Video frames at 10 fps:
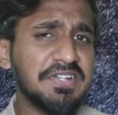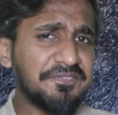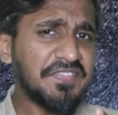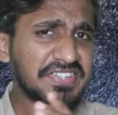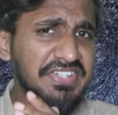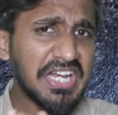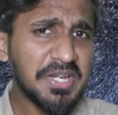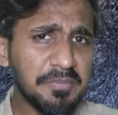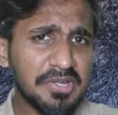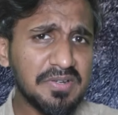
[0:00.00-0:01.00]
The first
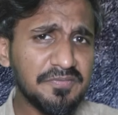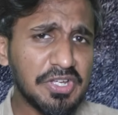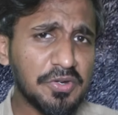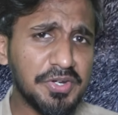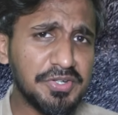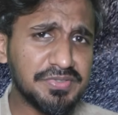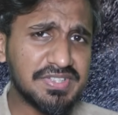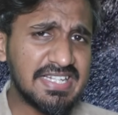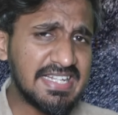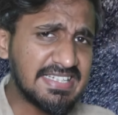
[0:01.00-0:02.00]
animal we are going to
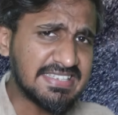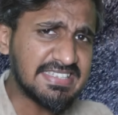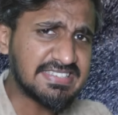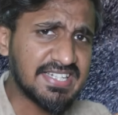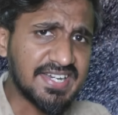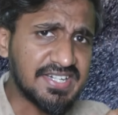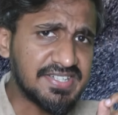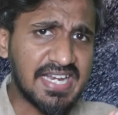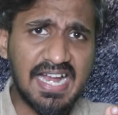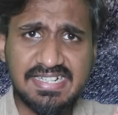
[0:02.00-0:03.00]
see is the
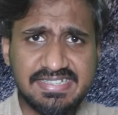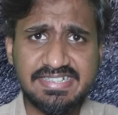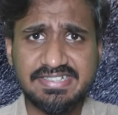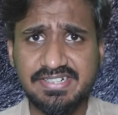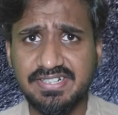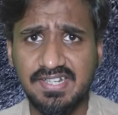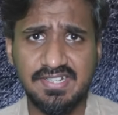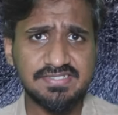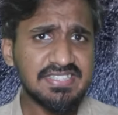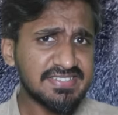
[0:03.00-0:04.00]
giant anteater.
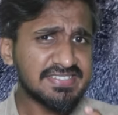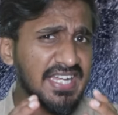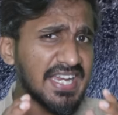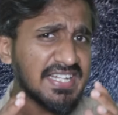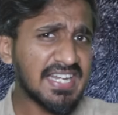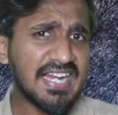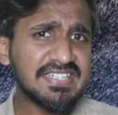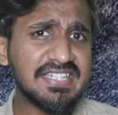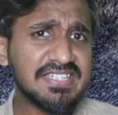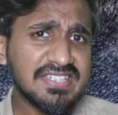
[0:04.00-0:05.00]
This giant
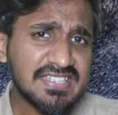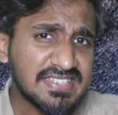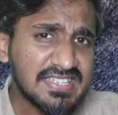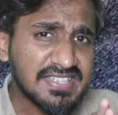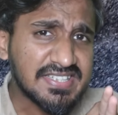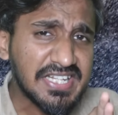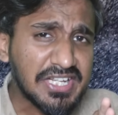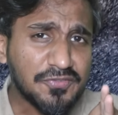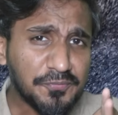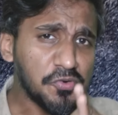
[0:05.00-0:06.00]
anteater is a
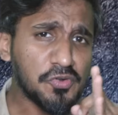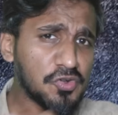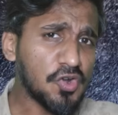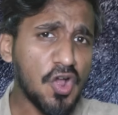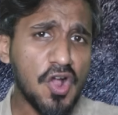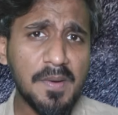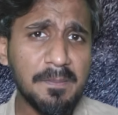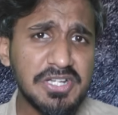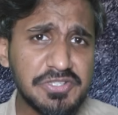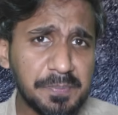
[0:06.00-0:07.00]
6 foot
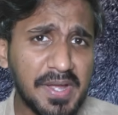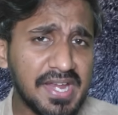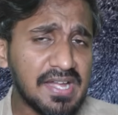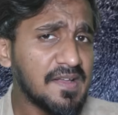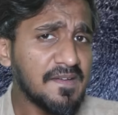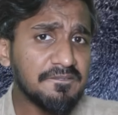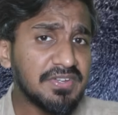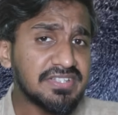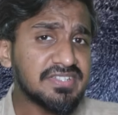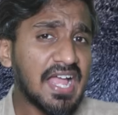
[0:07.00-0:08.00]
long munch pile
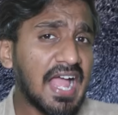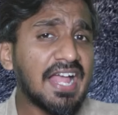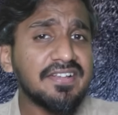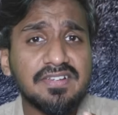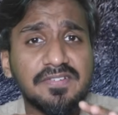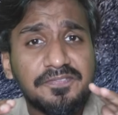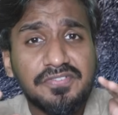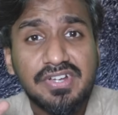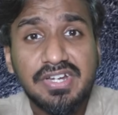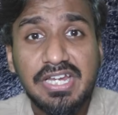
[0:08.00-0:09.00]
which has a
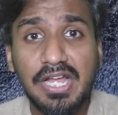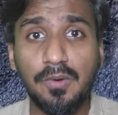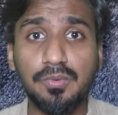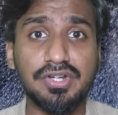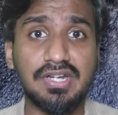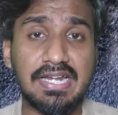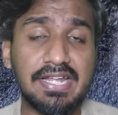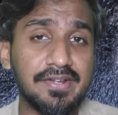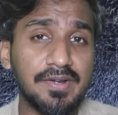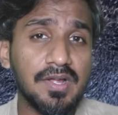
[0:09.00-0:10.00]
furry outer
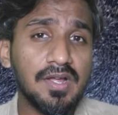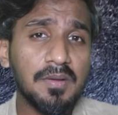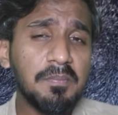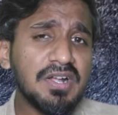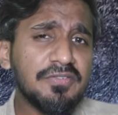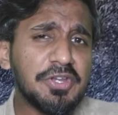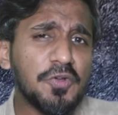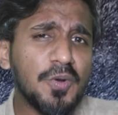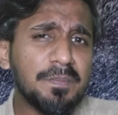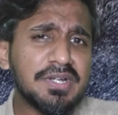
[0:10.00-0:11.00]
layer. But when
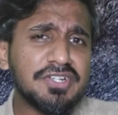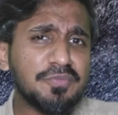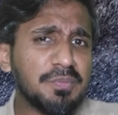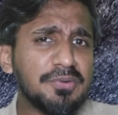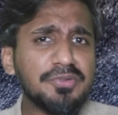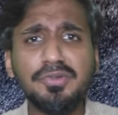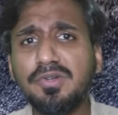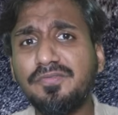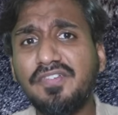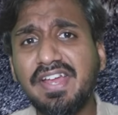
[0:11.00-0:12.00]
you open its mouth you
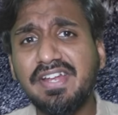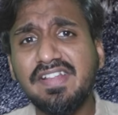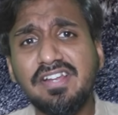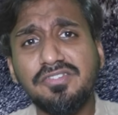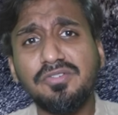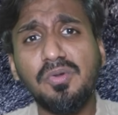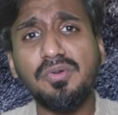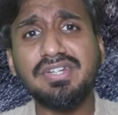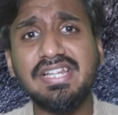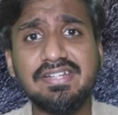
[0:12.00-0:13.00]
will find there is
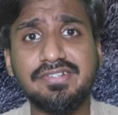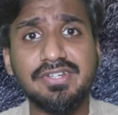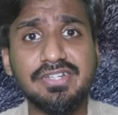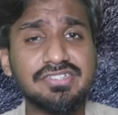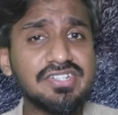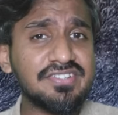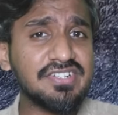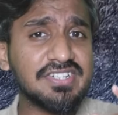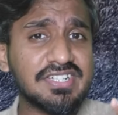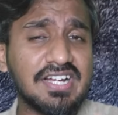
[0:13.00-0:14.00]
no teeth,
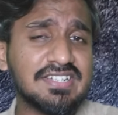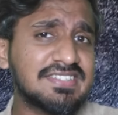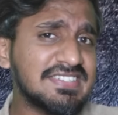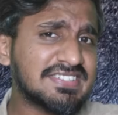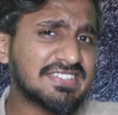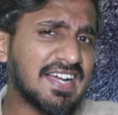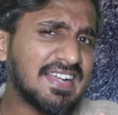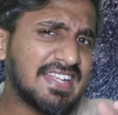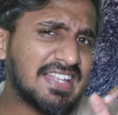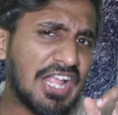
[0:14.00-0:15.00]
just a tongue. This
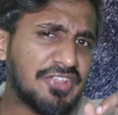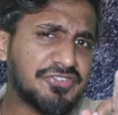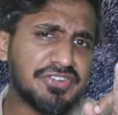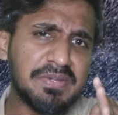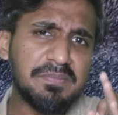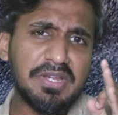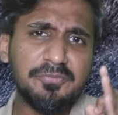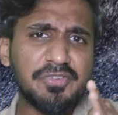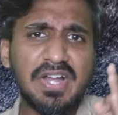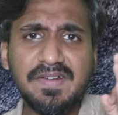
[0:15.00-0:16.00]
tongue is extremely
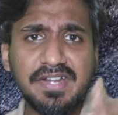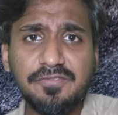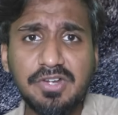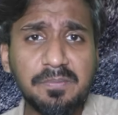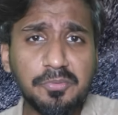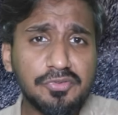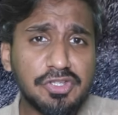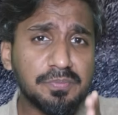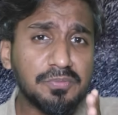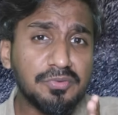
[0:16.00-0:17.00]
well developed
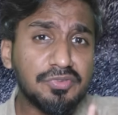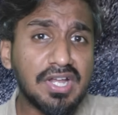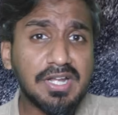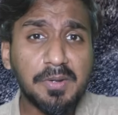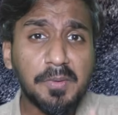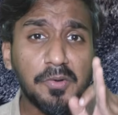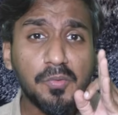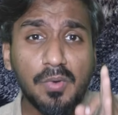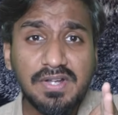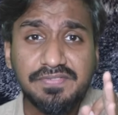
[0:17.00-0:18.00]
which moves at
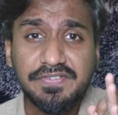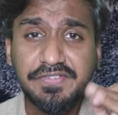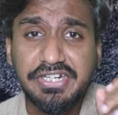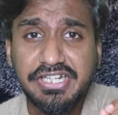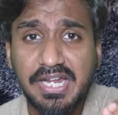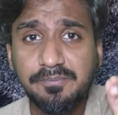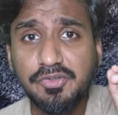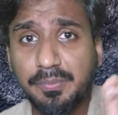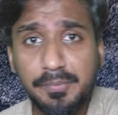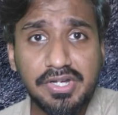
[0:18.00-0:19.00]
around 150
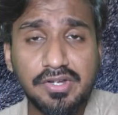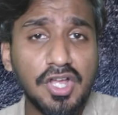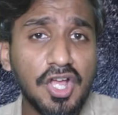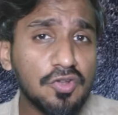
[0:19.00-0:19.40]
times a minute.